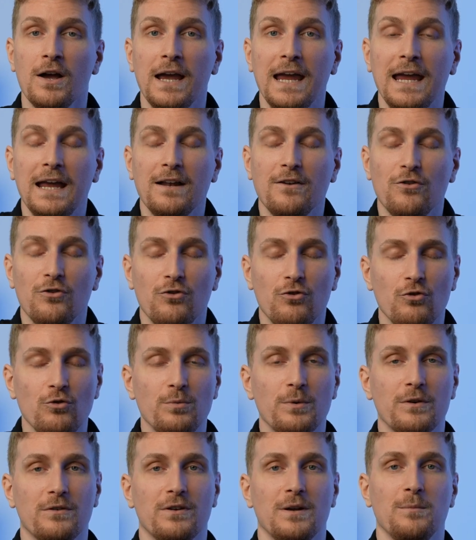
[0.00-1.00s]
It's
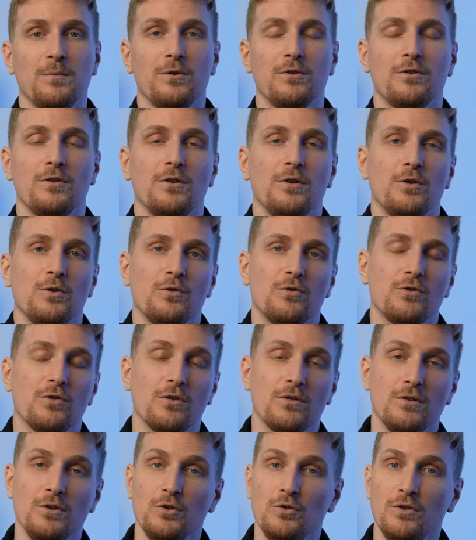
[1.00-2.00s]
super simple to use.
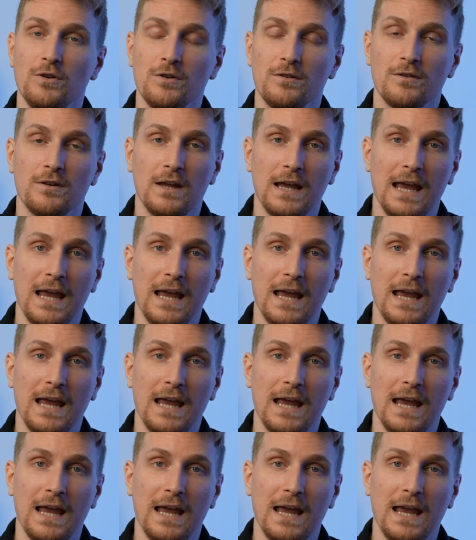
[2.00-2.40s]
You just